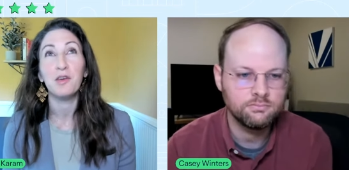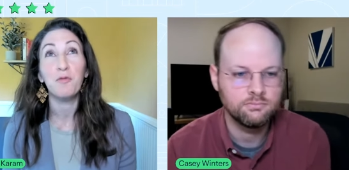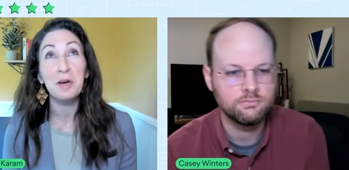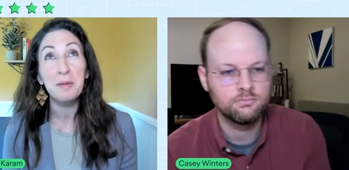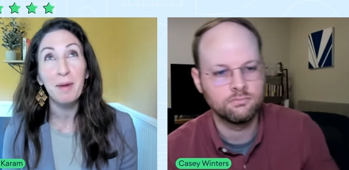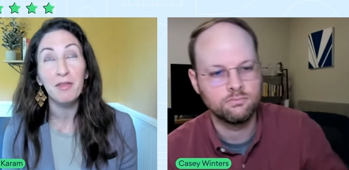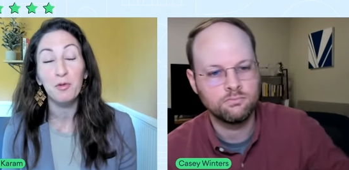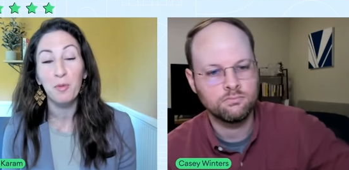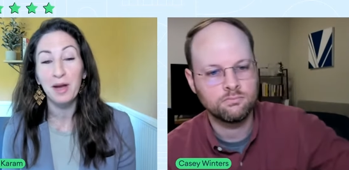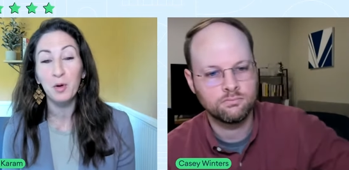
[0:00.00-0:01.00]
Speaker 1: You've written about
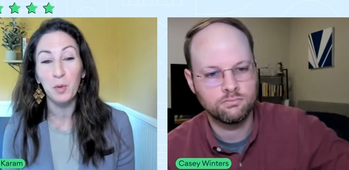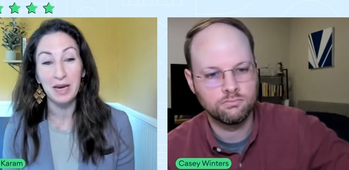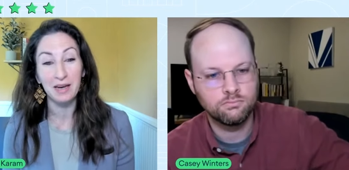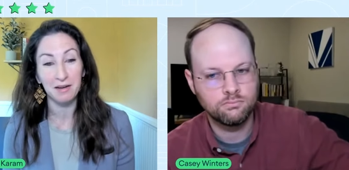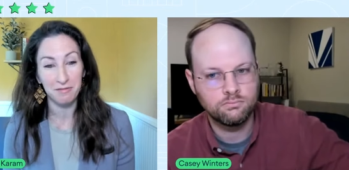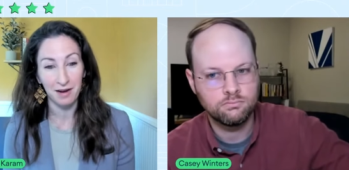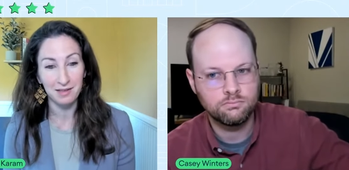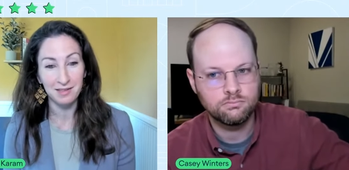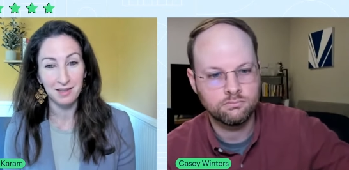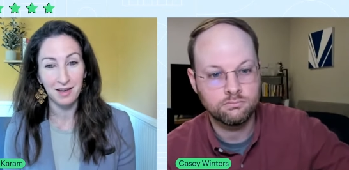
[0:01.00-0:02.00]
the Red Queen
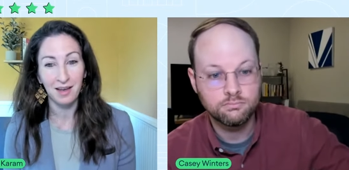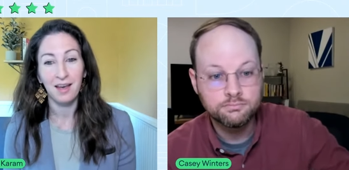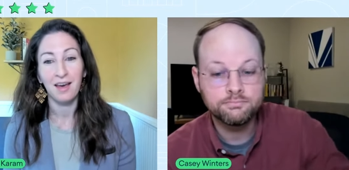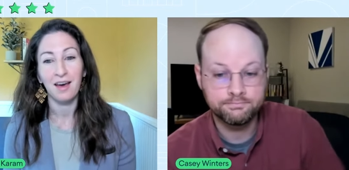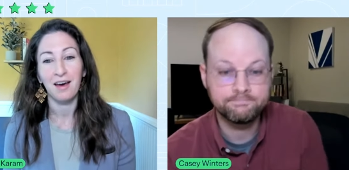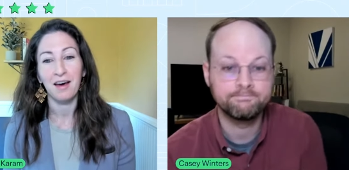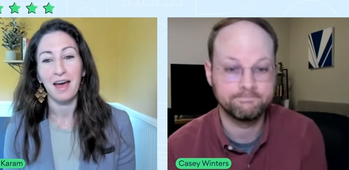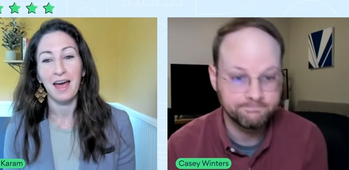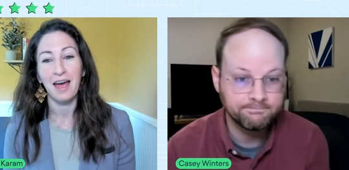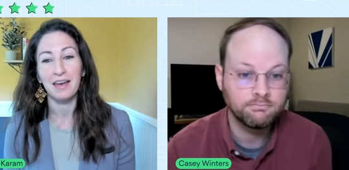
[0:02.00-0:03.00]
effect
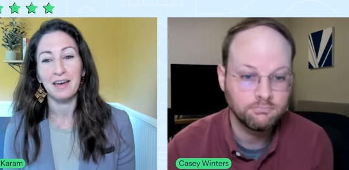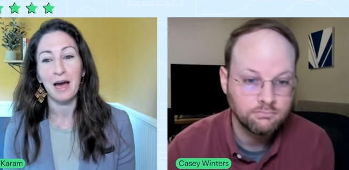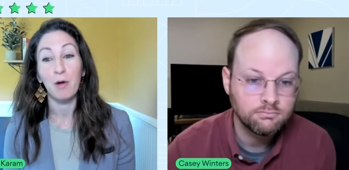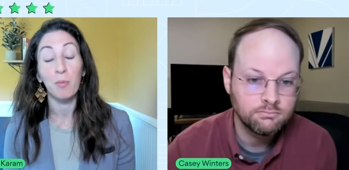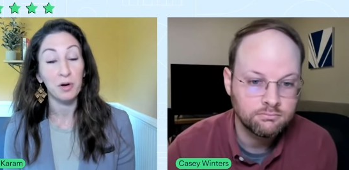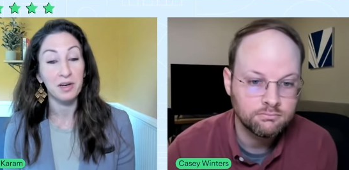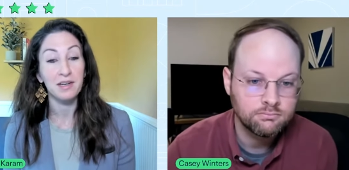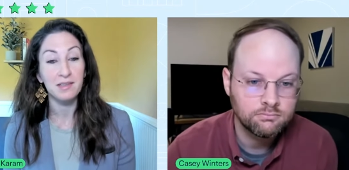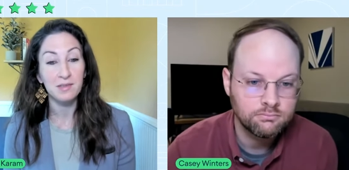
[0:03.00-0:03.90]
and how important it